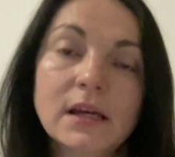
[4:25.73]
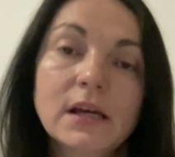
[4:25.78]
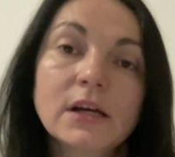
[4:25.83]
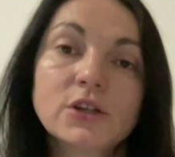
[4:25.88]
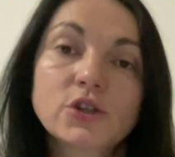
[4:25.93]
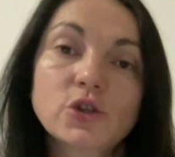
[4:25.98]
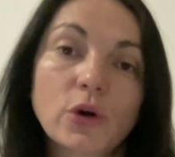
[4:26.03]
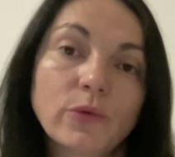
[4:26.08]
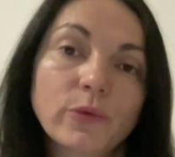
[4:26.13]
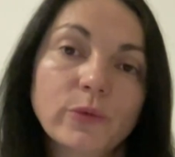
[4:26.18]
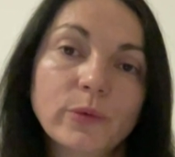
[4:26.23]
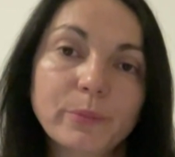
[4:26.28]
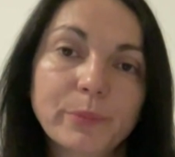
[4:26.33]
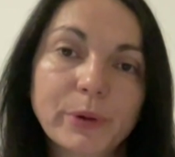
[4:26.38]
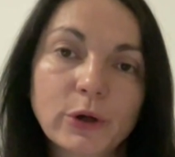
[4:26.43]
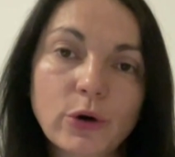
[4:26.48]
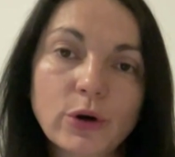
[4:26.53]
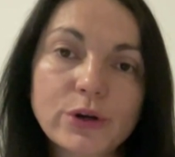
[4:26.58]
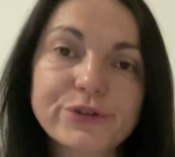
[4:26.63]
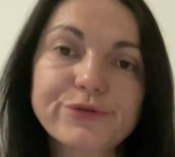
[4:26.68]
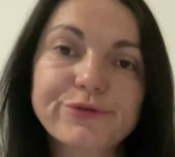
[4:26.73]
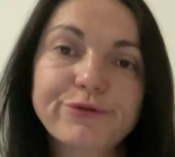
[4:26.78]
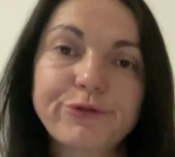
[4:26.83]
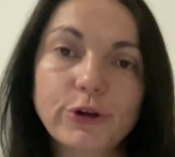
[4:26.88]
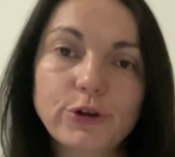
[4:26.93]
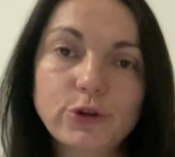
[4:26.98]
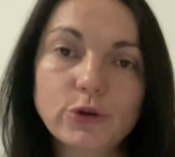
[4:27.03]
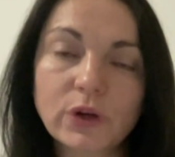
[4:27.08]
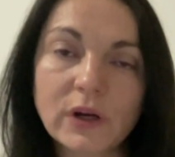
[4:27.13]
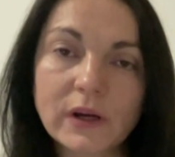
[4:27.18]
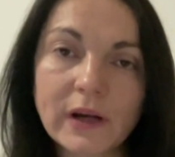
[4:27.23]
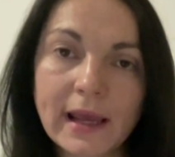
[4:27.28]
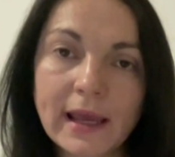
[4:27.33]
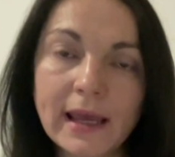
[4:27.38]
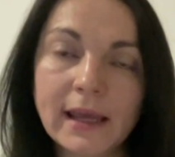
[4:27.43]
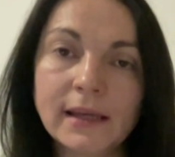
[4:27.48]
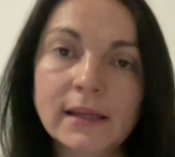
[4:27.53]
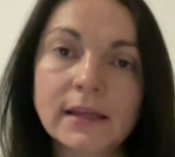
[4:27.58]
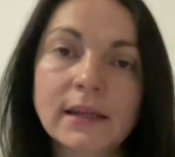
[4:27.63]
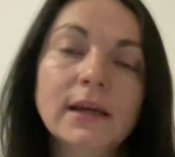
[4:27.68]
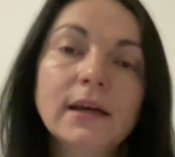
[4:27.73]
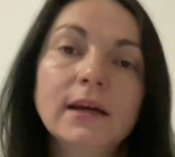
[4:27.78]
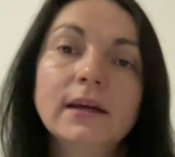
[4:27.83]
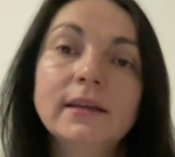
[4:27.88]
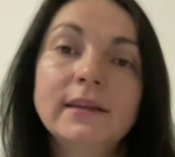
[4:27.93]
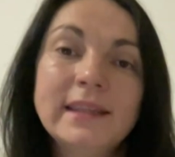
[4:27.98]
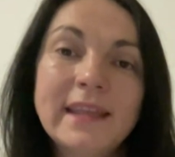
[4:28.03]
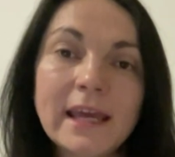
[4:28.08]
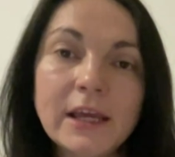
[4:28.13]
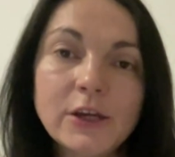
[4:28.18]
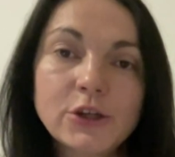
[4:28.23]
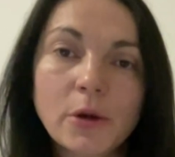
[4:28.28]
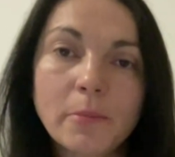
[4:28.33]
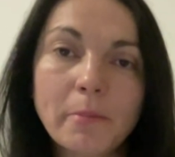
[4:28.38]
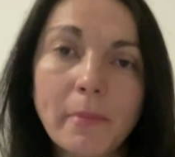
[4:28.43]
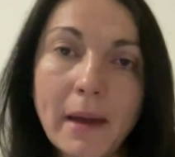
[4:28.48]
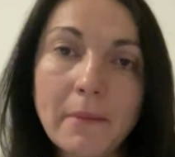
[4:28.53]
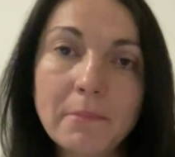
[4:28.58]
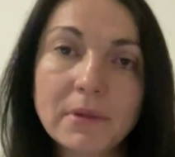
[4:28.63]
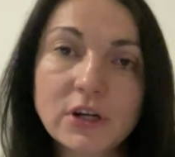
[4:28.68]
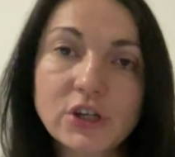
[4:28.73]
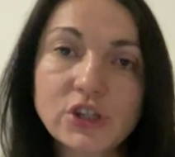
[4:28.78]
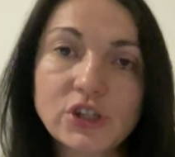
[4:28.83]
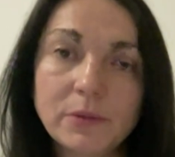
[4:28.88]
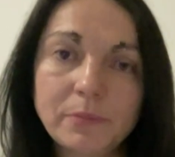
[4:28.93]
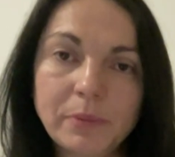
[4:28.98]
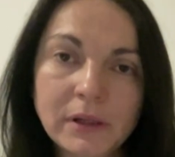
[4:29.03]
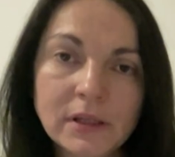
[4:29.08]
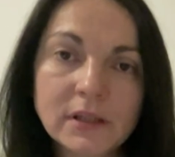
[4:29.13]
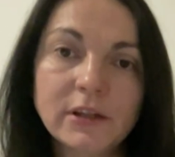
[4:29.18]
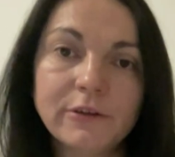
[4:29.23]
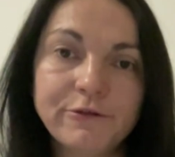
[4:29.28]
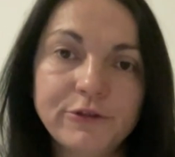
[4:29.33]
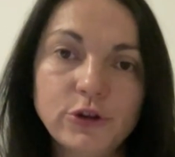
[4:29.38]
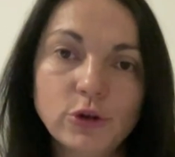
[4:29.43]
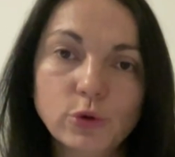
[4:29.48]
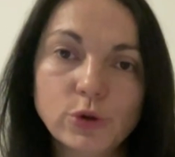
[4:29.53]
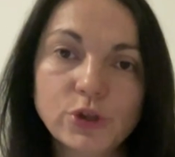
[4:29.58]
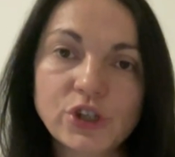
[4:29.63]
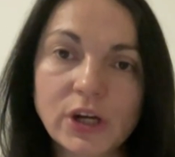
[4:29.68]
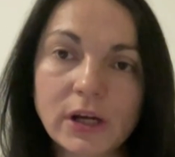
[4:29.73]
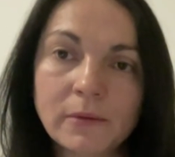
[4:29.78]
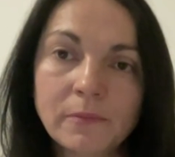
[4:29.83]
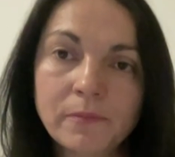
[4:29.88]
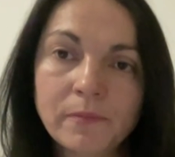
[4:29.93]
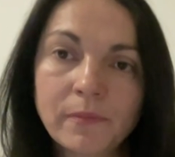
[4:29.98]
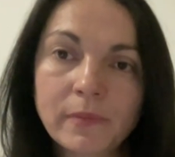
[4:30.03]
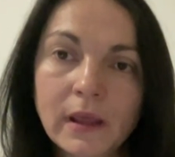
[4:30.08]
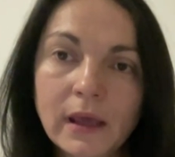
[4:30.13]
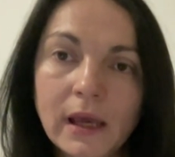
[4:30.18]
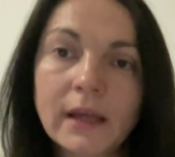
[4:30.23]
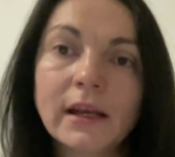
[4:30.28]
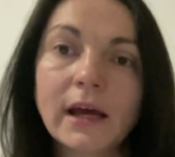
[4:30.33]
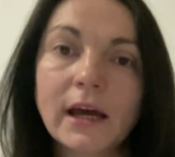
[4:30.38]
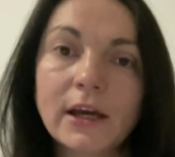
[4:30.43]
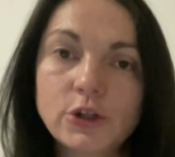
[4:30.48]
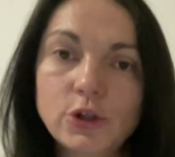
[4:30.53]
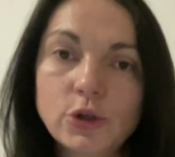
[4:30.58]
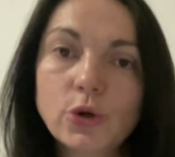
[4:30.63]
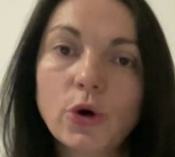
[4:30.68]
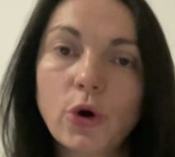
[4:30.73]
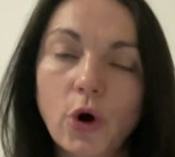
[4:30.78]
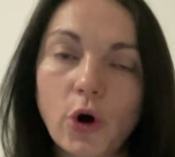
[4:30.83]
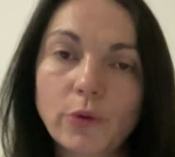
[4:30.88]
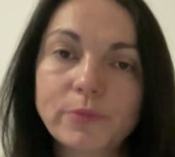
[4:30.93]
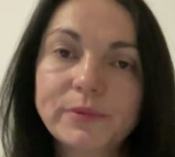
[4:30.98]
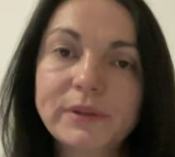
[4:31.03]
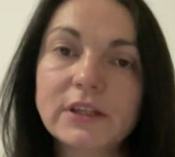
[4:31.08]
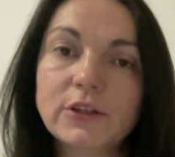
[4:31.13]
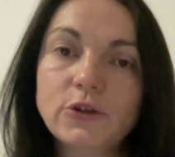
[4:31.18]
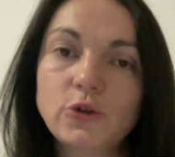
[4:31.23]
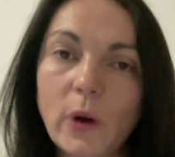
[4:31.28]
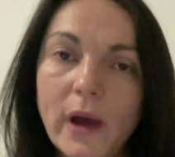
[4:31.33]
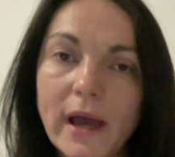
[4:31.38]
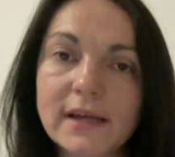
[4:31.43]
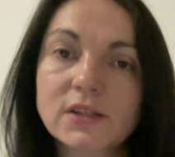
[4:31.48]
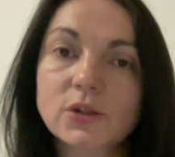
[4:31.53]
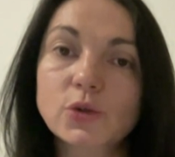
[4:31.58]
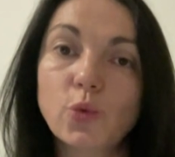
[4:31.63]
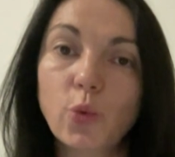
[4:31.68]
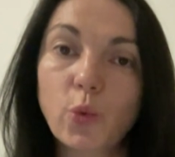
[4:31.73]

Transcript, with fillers: So because for Ukraine, NATO membership in the future, and I do hope that U.S.